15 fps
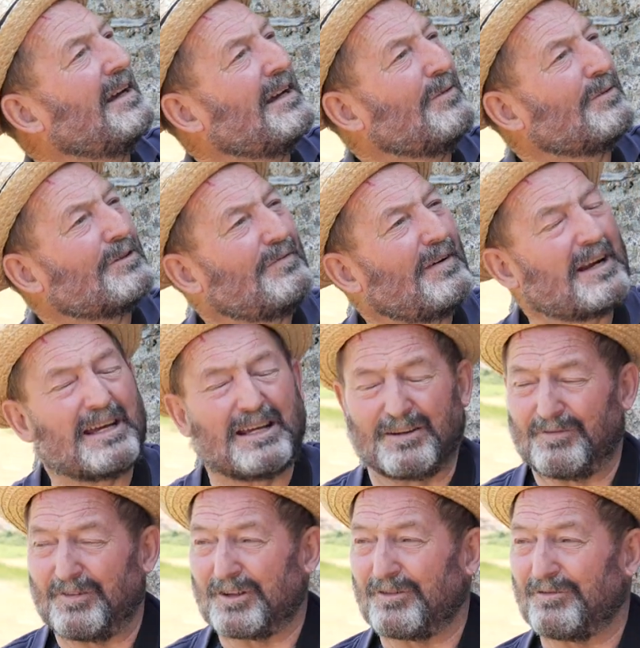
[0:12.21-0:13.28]
He was a very
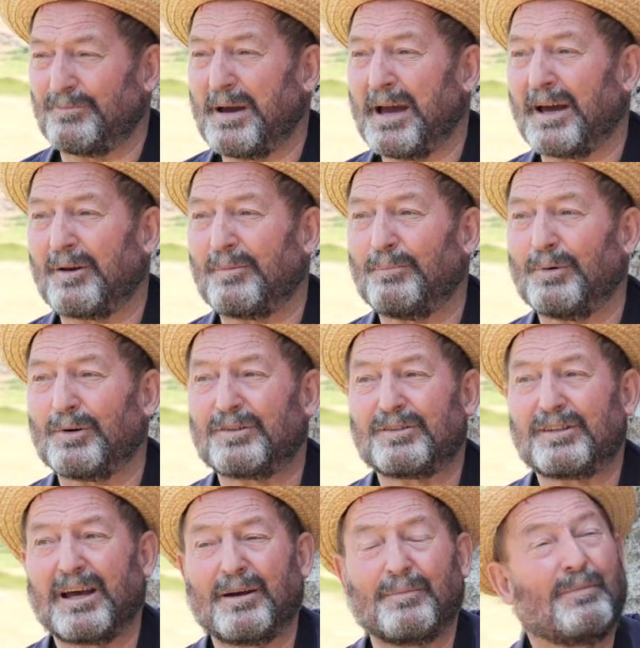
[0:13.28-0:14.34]
innovative man,
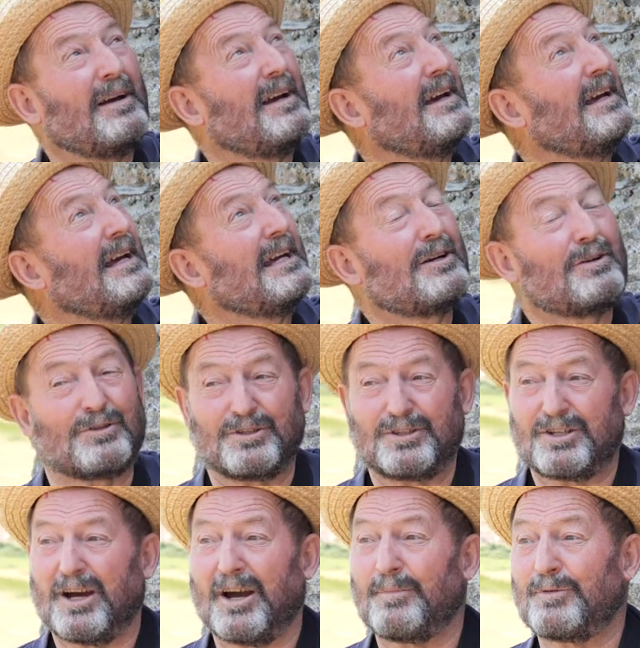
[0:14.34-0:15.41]
but um, he
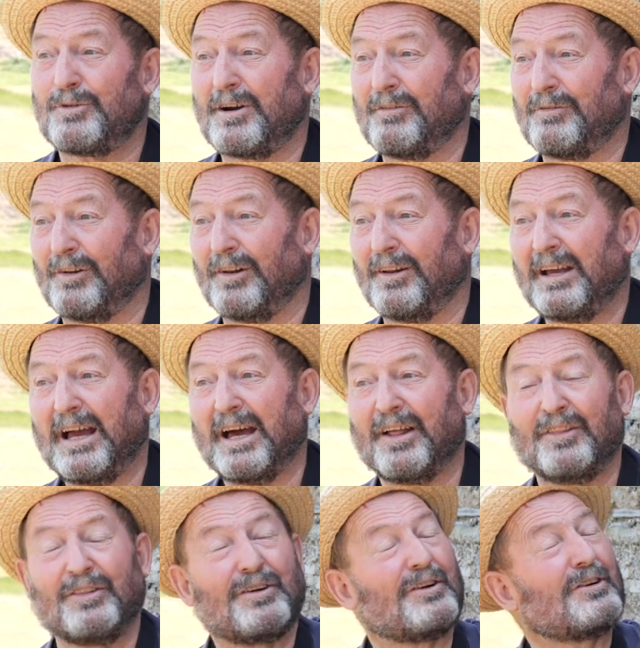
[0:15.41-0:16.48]
couldn't time travel.
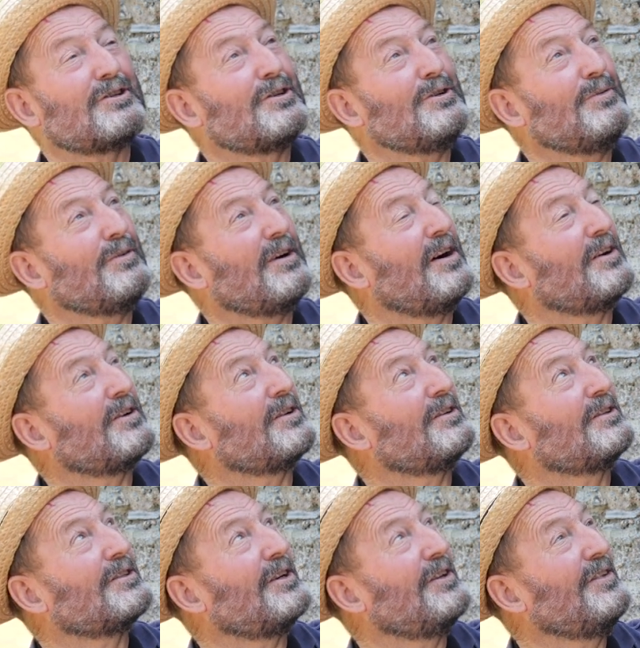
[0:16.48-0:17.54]
And there are two
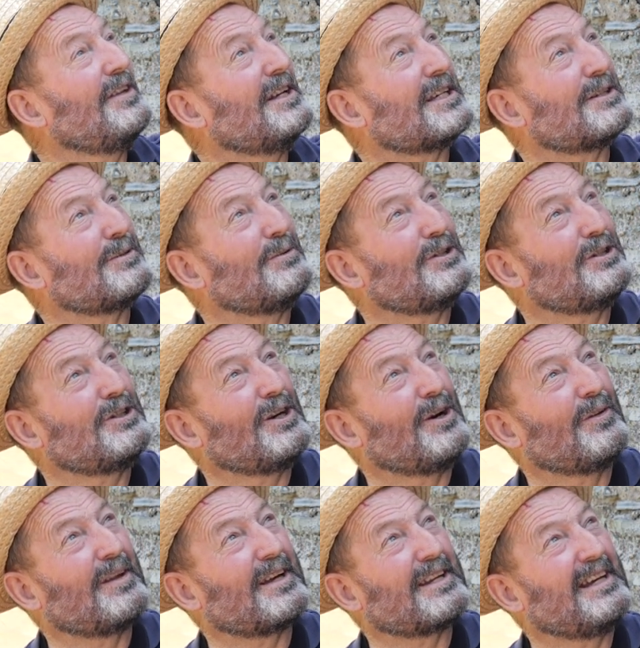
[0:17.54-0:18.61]
articles on this which
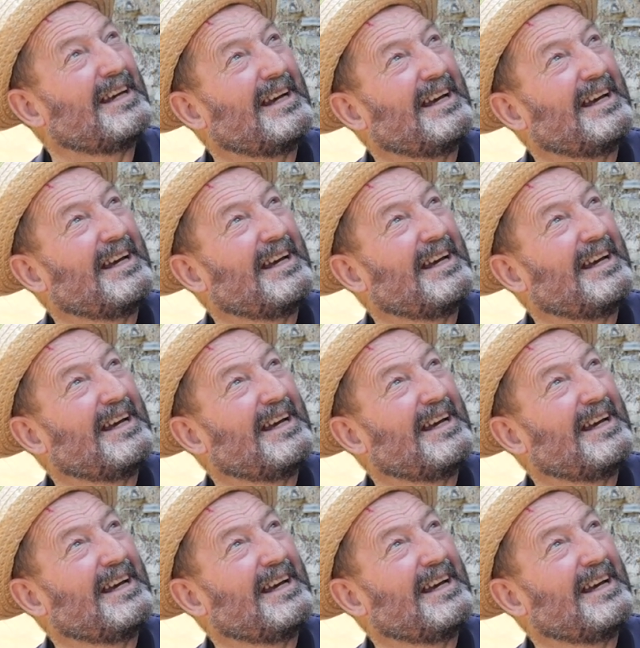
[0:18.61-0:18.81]
show that